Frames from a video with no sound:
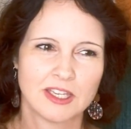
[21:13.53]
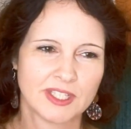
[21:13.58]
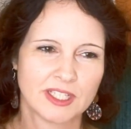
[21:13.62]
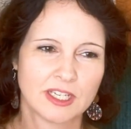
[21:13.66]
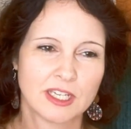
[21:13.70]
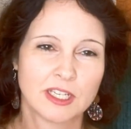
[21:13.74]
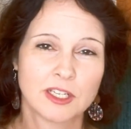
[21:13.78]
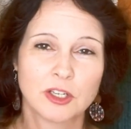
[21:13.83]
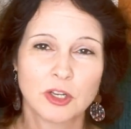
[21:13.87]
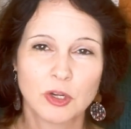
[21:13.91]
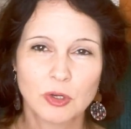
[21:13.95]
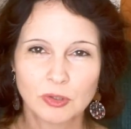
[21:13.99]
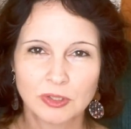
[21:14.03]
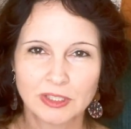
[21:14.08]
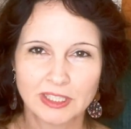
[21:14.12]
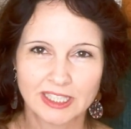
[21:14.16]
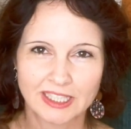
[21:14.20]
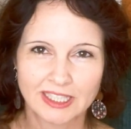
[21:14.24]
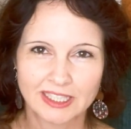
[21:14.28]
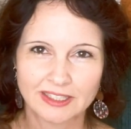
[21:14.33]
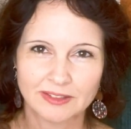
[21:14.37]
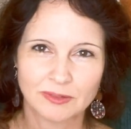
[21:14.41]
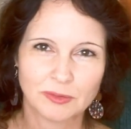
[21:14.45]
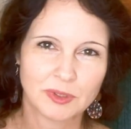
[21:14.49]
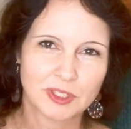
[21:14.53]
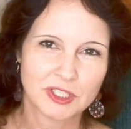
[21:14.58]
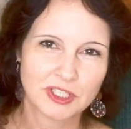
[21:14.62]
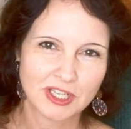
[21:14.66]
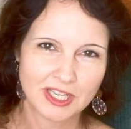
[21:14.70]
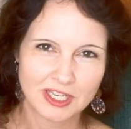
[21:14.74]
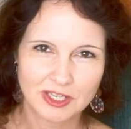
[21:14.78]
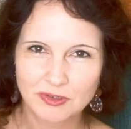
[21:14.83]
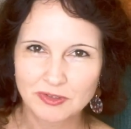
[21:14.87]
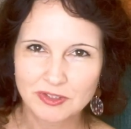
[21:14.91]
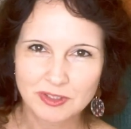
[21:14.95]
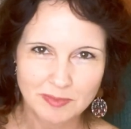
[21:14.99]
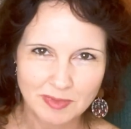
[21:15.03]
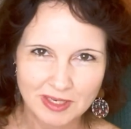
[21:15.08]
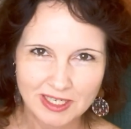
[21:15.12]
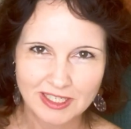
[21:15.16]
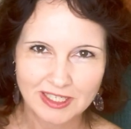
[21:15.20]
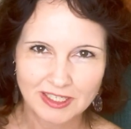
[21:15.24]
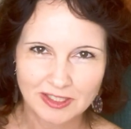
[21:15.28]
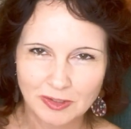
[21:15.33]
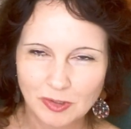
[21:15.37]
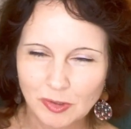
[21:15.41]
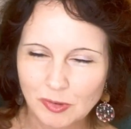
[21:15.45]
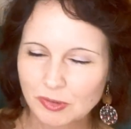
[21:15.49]
canola, which they use to make
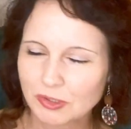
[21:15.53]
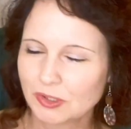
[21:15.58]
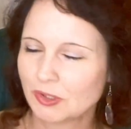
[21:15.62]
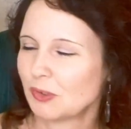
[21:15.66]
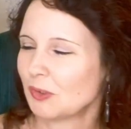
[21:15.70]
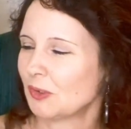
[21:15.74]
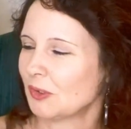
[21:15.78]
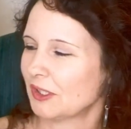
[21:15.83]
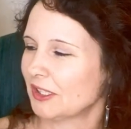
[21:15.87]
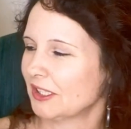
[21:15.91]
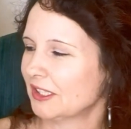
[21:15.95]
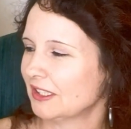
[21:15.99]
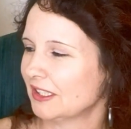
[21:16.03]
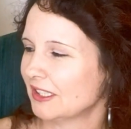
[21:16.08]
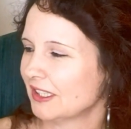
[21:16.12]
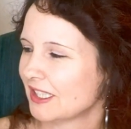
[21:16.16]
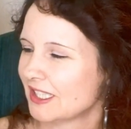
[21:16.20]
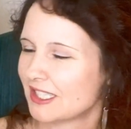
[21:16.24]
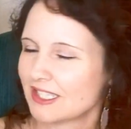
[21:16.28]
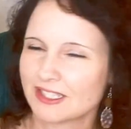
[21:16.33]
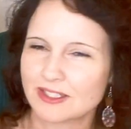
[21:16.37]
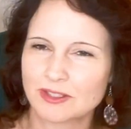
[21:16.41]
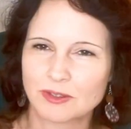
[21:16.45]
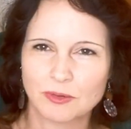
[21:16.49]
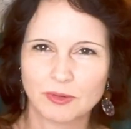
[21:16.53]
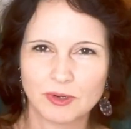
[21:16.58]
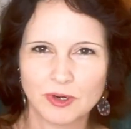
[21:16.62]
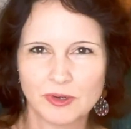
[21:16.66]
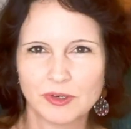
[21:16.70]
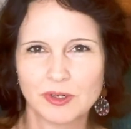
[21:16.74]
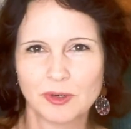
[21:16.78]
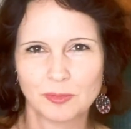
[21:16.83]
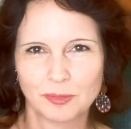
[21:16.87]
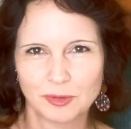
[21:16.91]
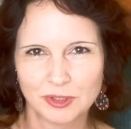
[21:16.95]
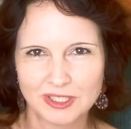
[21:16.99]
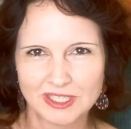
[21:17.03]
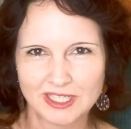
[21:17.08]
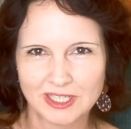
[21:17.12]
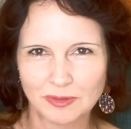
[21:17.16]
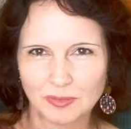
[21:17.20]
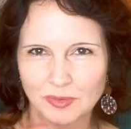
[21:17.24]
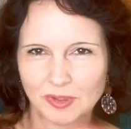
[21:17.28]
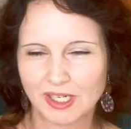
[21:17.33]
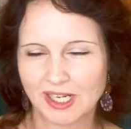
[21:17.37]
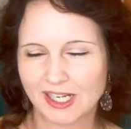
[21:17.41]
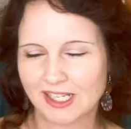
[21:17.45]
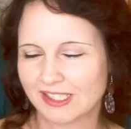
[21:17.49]
canola oil, is grown on Prince
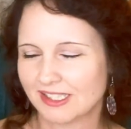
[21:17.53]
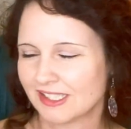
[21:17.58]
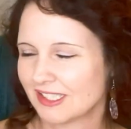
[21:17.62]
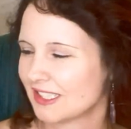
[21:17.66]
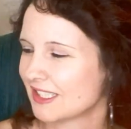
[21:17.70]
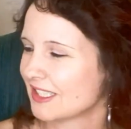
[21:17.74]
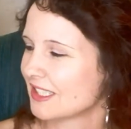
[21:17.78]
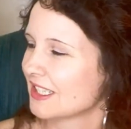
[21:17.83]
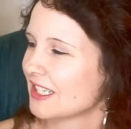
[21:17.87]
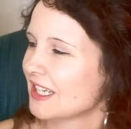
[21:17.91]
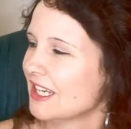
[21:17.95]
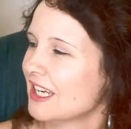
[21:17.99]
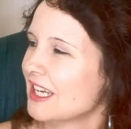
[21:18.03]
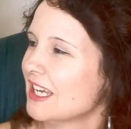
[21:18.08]
Edward Island.